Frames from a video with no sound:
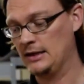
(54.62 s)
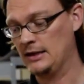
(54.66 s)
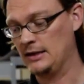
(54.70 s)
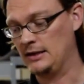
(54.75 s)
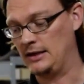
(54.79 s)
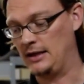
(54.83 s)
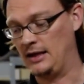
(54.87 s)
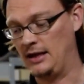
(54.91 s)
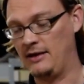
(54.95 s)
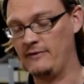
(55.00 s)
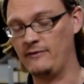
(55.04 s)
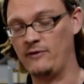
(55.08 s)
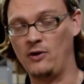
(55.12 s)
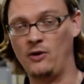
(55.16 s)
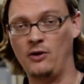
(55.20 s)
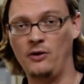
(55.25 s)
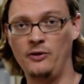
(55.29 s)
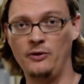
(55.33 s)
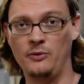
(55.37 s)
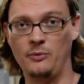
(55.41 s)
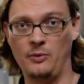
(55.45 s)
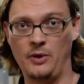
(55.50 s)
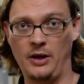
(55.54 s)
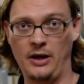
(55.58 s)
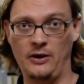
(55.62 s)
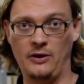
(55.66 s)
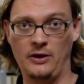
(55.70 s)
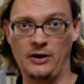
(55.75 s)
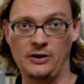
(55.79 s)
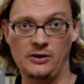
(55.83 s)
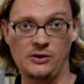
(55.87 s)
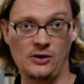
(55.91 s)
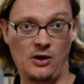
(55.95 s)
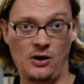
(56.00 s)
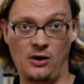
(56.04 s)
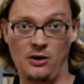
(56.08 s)
they have all the wiring
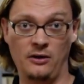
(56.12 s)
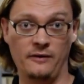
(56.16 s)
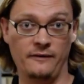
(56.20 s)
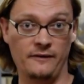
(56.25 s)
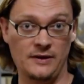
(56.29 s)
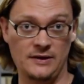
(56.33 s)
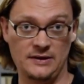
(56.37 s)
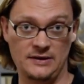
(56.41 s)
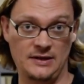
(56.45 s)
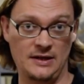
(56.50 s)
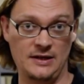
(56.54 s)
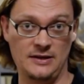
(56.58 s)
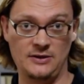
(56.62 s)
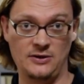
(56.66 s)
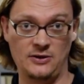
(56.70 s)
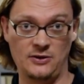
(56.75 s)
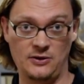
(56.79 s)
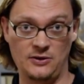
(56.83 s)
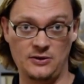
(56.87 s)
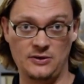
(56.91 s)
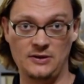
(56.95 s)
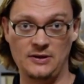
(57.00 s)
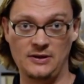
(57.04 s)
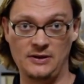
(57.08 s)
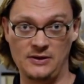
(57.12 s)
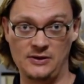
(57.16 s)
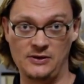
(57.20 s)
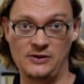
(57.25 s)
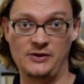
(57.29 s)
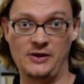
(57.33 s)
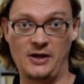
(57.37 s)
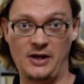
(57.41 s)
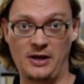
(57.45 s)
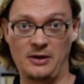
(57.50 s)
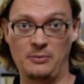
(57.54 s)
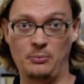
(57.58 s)
to all of the sensors that the
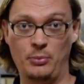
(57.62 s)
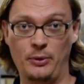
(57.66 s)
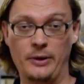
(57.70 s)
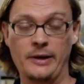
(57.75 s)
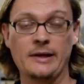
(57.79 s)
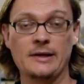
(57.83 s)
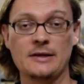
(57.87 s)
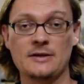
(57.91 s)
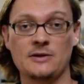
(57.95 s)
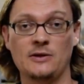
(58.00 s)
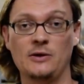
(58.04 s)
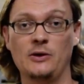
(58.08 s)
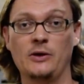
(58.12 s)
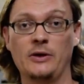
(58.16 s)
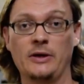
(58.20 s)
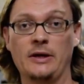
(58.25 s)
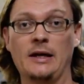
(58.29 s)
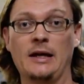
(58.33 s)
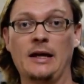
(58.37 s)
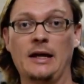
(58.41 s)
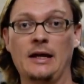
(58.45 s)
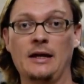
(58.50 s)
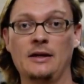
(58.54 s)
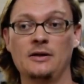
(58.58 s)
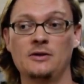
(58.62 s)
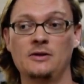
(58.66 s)
stock brain is looking at.